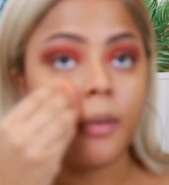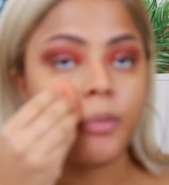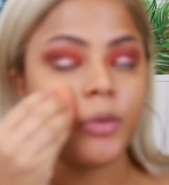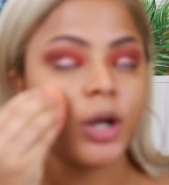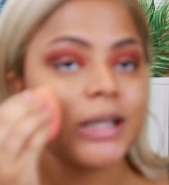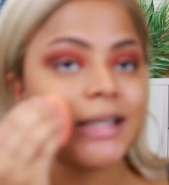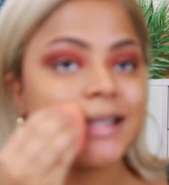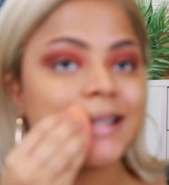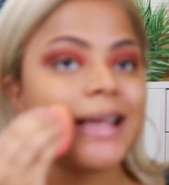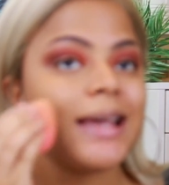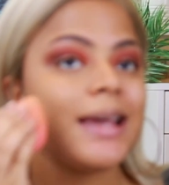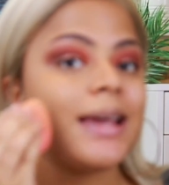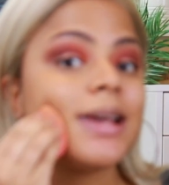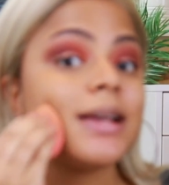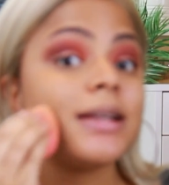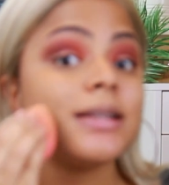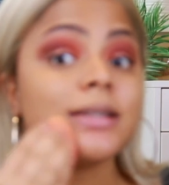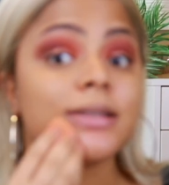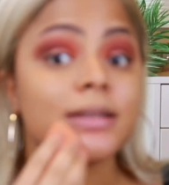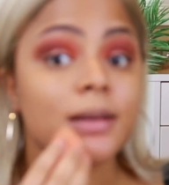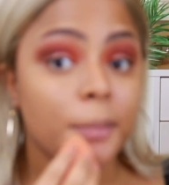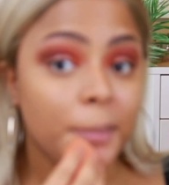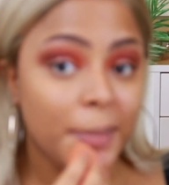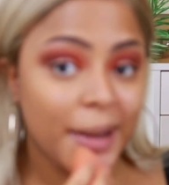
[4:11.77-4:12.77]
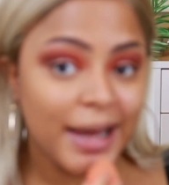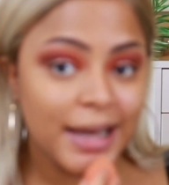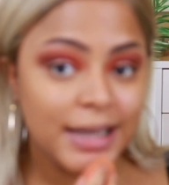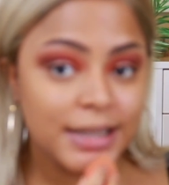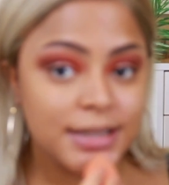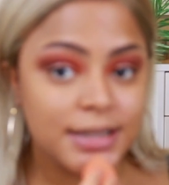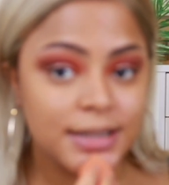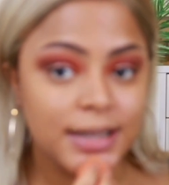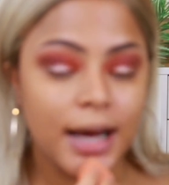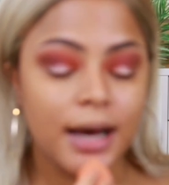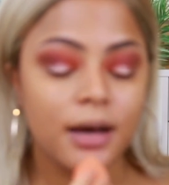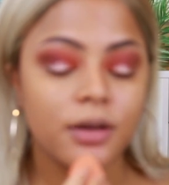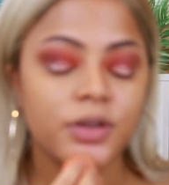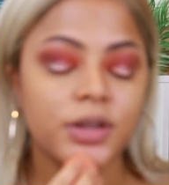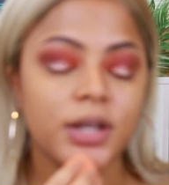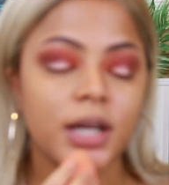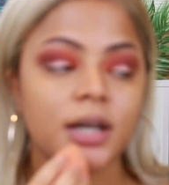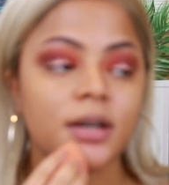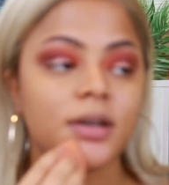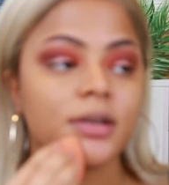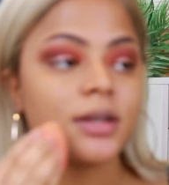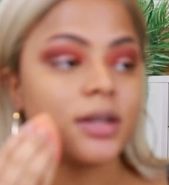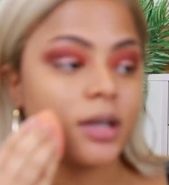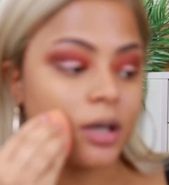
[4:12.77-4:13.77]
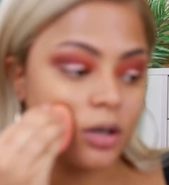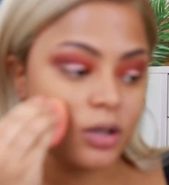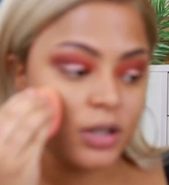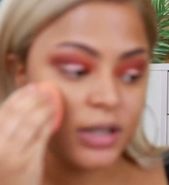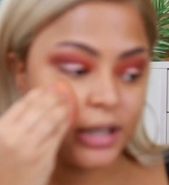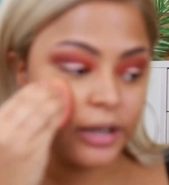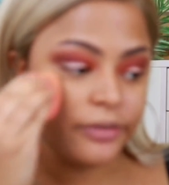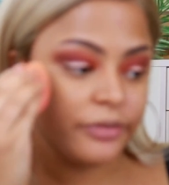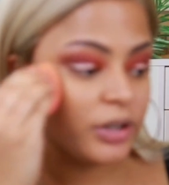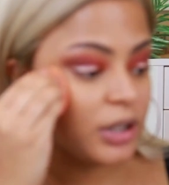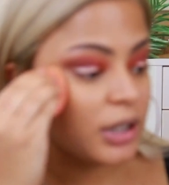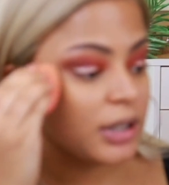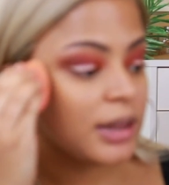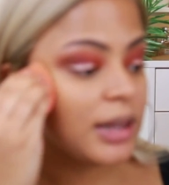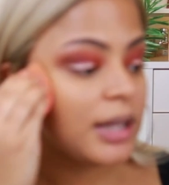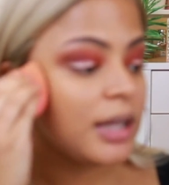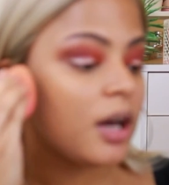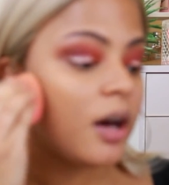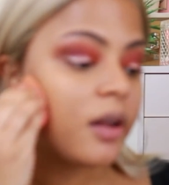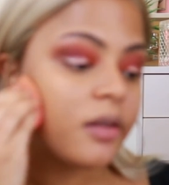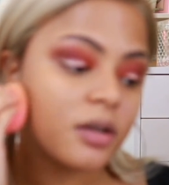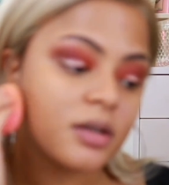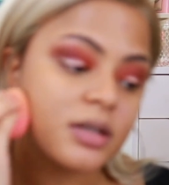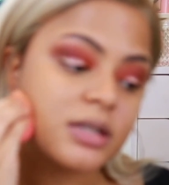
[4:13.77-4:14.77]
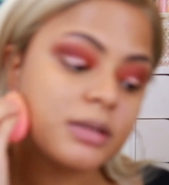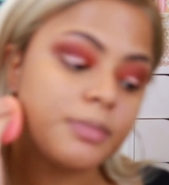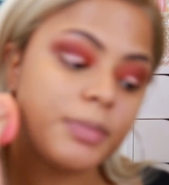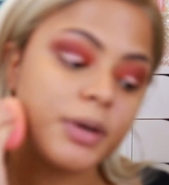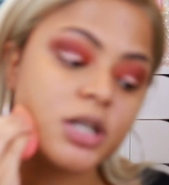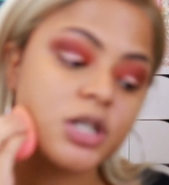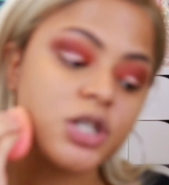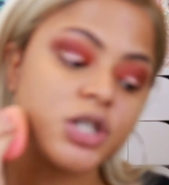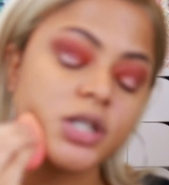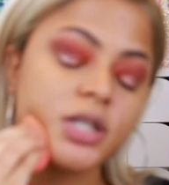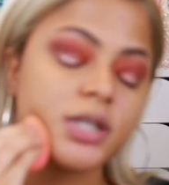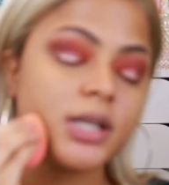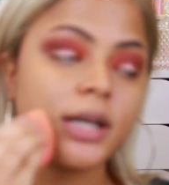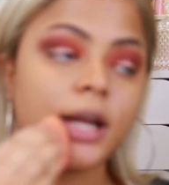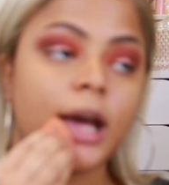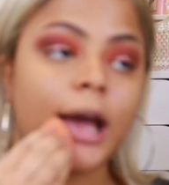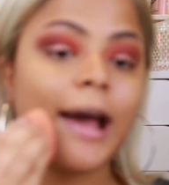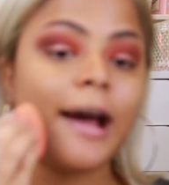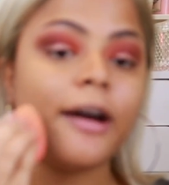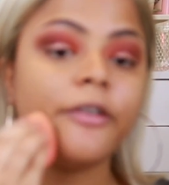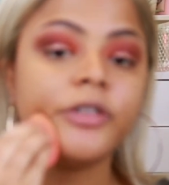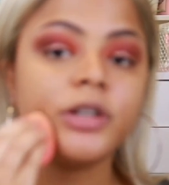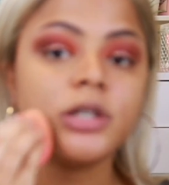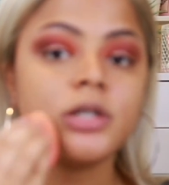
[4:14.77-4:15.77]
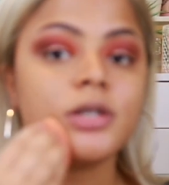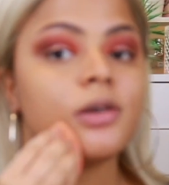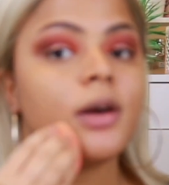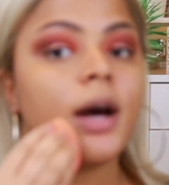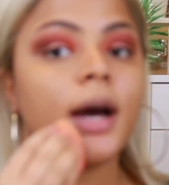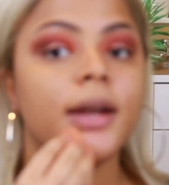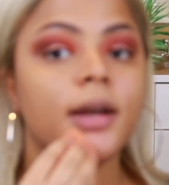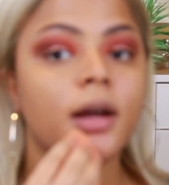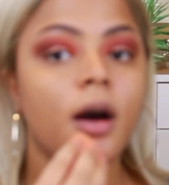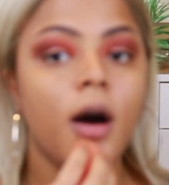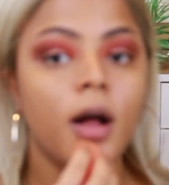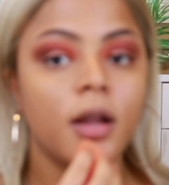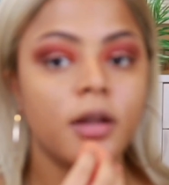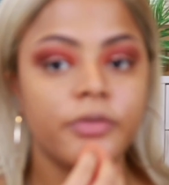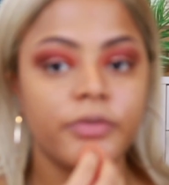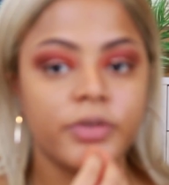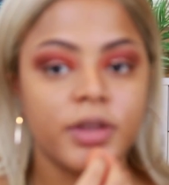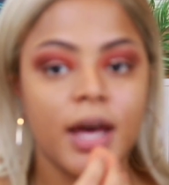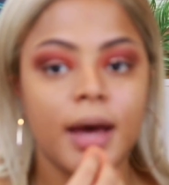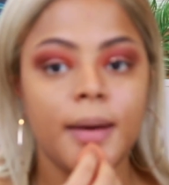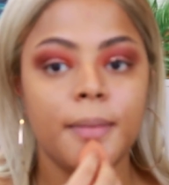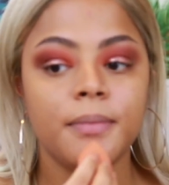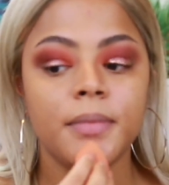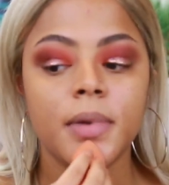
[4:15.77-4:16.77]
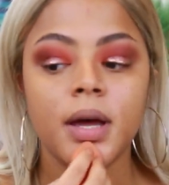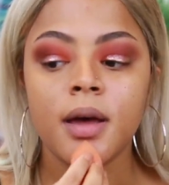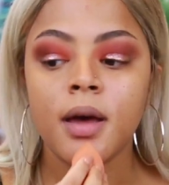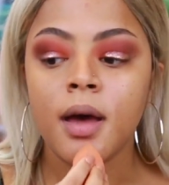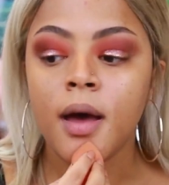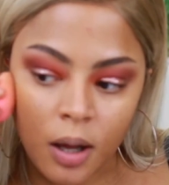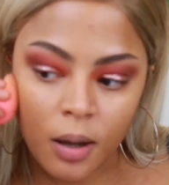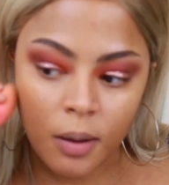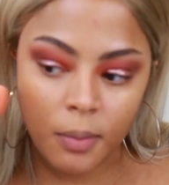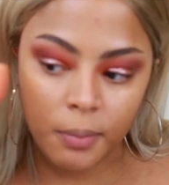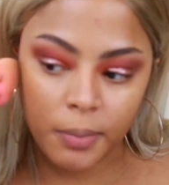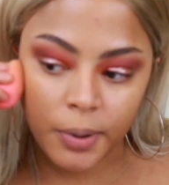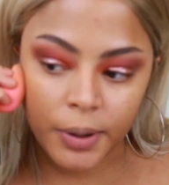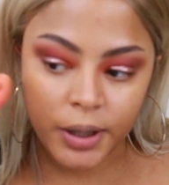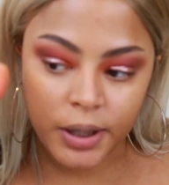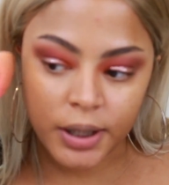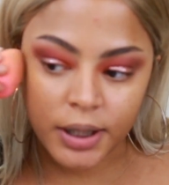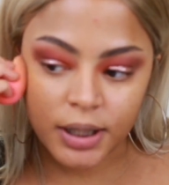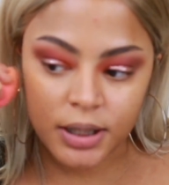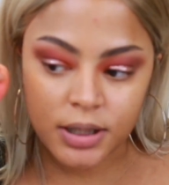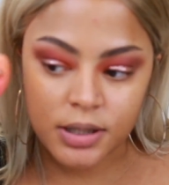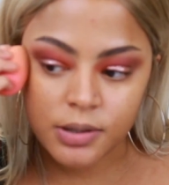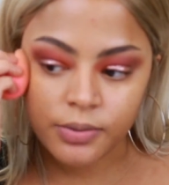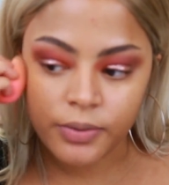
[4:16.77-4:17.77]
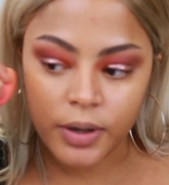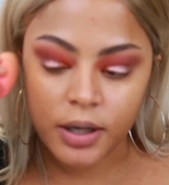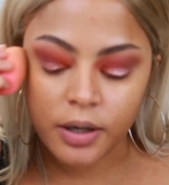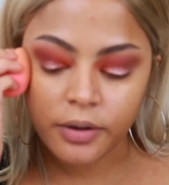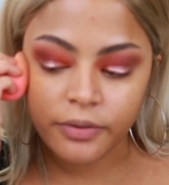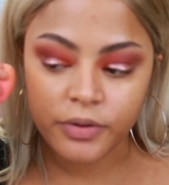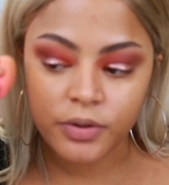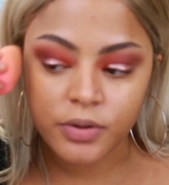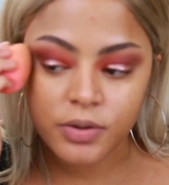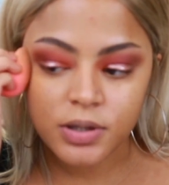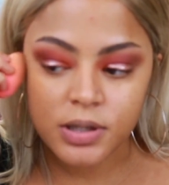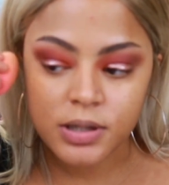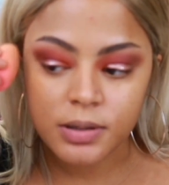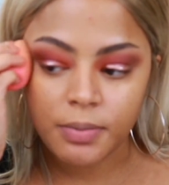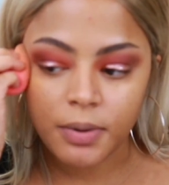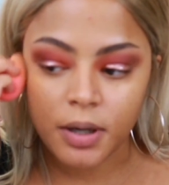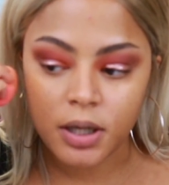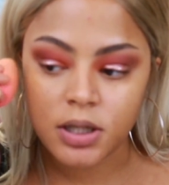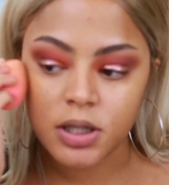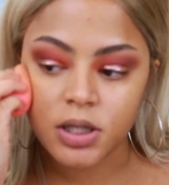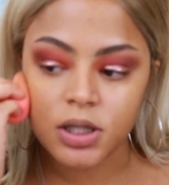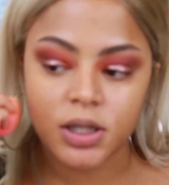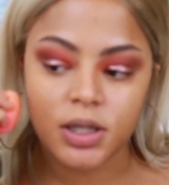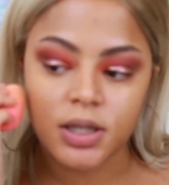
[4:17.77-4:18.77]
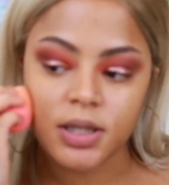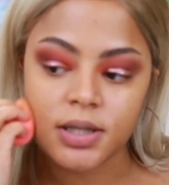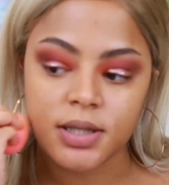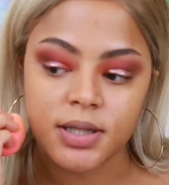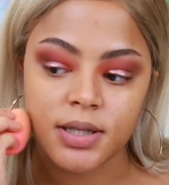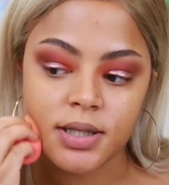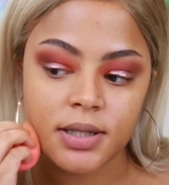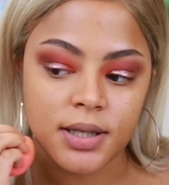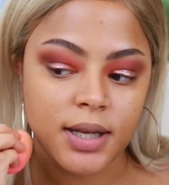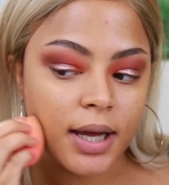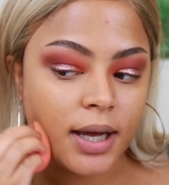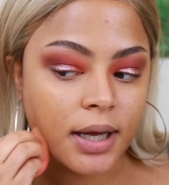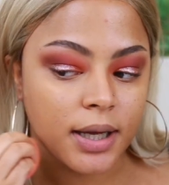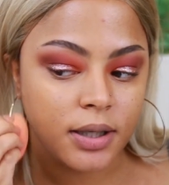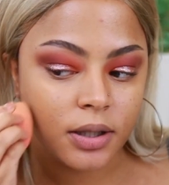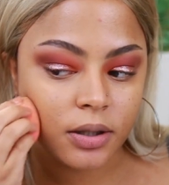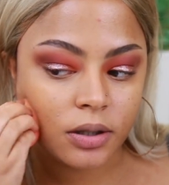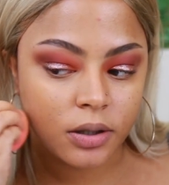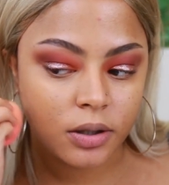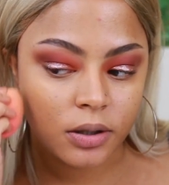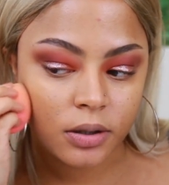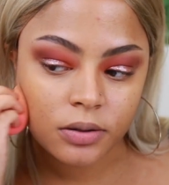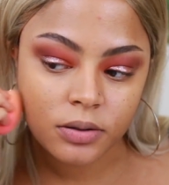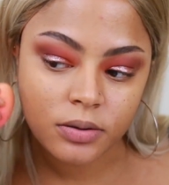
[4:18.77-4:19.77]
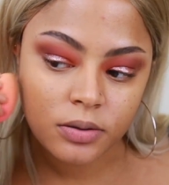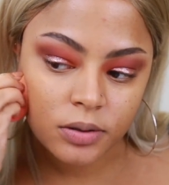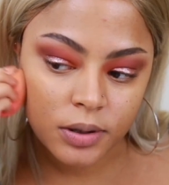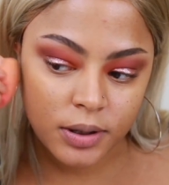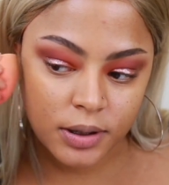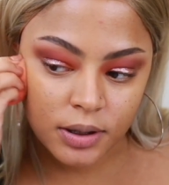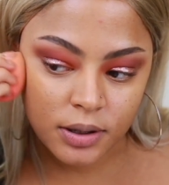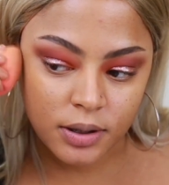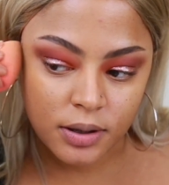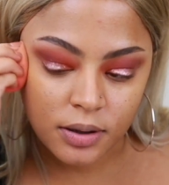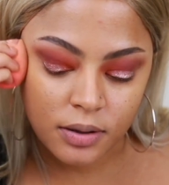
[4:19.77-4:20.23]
I'm not saying it's the best out there. There are definitely other sponges and I haven't tried all of them, but it's one of those sponges that, you know,